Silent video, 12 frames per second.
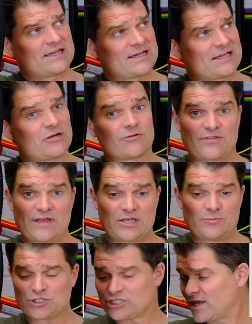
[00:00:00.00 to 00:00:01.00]
here. Thank
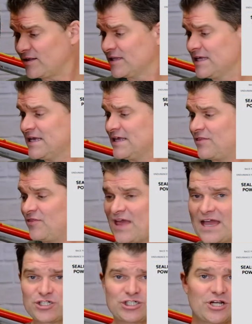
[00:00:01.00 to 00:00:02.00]
you, Michelle.
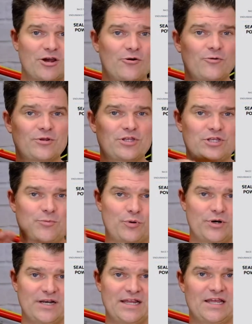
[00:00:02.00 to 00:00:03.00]
That show you
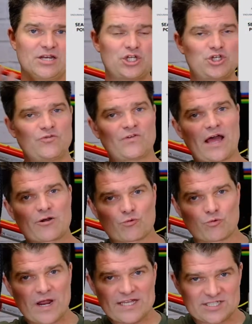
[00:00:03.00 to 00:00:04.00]
put it in, you've got
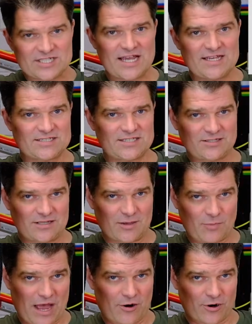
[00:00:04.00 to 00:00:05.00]
race day
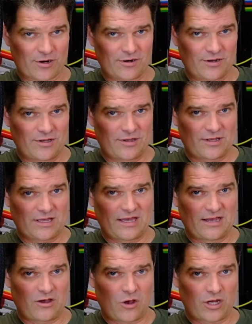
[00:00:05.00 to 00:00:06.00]
sealing power
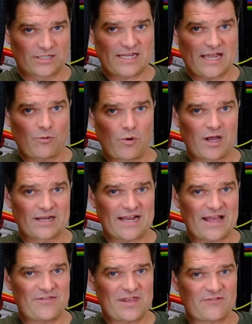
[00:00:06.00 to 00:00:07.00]
on day one.
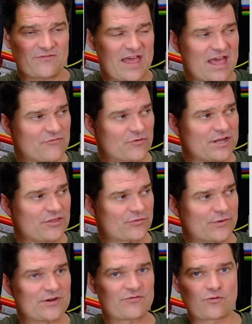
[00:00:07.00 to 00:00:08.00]
And then if every
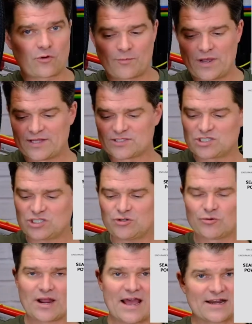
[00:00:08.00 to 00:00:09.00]
3 to 4 months
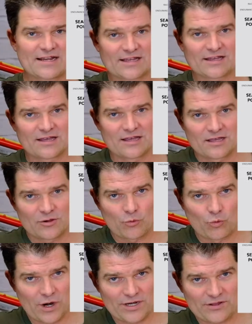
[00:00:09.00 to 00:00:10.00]
you are adding
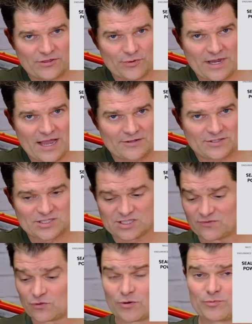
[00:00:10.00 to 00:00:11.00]
1 to 3 ounces
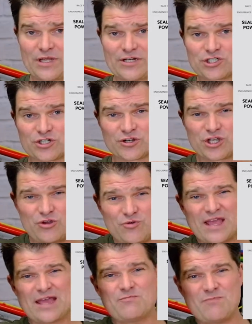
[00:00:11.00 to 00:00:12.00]
of the replenisher, you
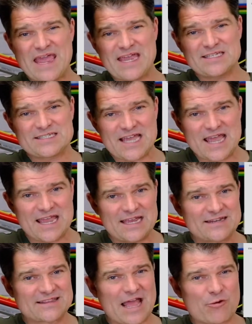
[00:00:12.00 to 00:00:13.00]
can
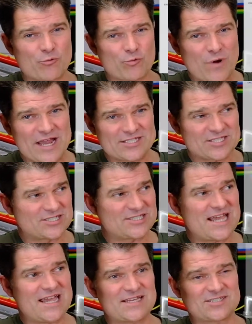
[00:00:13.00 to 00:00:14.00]
maintain that race
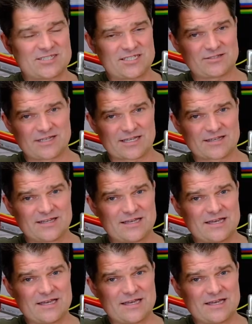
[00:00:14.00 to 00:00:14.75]
day sealing